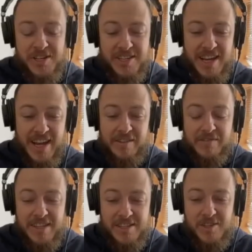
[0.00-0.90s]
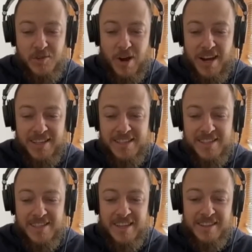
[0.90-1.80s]
it's kind of intertwined,
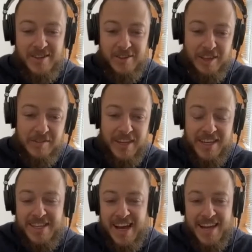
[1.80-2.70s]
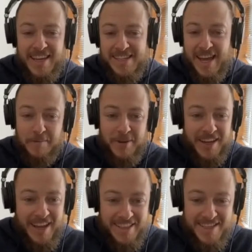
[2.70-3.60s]
that they're living and dying is
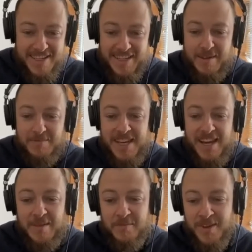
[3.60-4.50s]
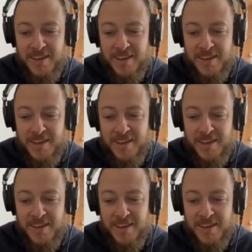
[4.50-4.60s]
happening at the same time?